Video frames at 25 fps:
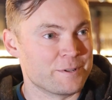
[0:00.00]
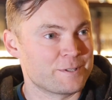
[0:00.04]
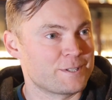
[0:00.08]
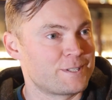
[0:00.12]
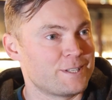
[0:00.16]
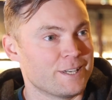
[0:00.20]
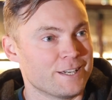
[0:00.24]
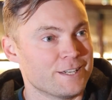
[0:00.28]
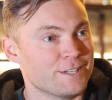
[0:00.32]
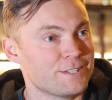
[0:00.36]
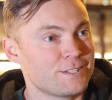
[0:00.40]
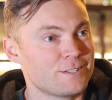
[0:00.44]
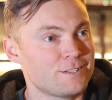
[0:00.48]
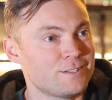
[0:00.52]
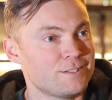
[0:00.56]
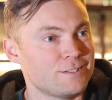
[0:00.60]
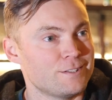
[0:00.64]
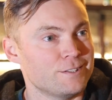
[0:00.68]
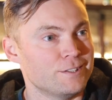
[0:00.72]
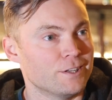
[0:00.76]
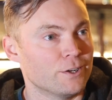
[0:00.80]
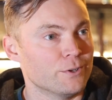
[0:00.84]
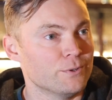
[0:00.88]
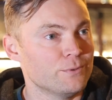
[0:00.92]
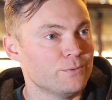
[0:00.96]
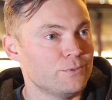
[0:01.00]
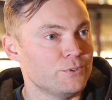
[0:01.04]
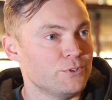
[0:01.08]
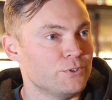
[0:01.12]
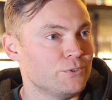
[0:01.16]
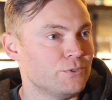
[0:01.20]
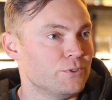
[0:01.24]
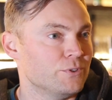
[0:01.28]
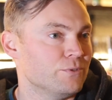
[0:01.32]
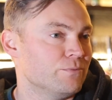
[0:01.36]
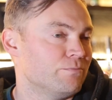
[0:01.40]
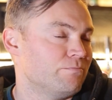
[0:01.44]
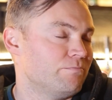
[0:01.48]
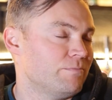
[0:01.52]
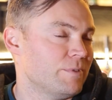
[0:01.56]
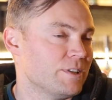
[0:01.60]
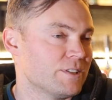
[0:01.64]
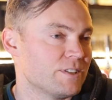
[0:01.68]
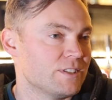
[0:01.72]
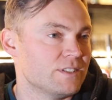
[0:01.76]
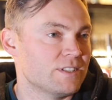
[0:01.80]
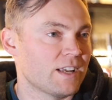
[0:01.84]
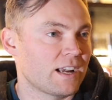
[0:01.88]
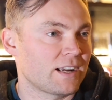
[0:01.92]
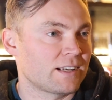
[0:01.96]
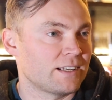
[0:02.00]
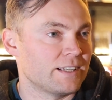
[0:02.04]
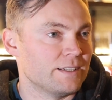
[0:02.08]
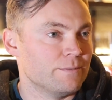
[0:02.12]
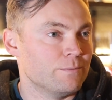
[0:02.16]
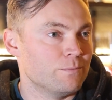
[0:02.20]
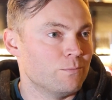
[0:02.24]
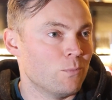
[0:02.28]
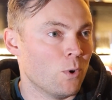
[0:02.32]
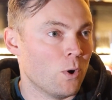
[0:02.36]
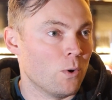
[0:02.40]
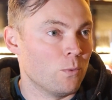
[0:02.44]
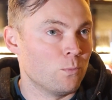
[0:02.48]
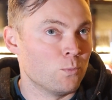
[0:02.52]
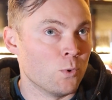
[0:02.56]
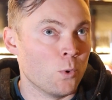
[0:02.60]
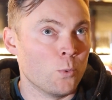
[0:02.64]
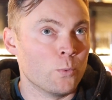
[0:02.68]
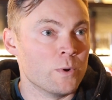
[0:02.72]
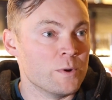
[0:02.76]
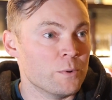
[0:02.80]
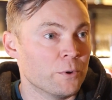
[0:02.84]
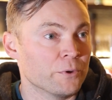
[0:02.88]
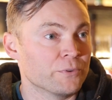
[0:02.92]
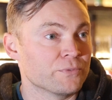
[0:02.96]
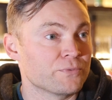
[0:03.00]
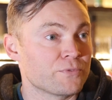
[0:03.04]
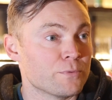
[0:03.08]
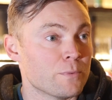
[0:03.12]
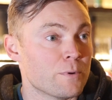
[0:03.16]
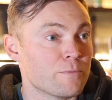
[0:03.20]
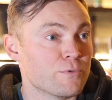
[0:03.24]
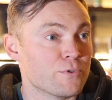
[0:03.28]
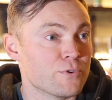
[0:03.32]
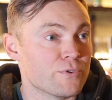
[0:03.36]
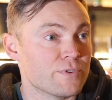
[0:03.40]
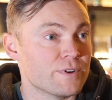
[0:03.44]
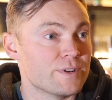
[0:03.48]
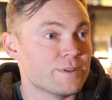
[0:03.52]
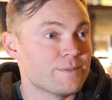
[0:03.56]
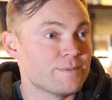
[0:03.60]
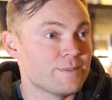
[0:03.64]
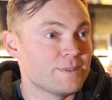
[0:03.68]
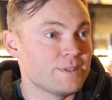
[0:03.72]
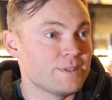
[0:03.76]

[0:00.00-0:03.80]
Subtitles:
want it to taste, you know, it's exactly what we want from a brewery.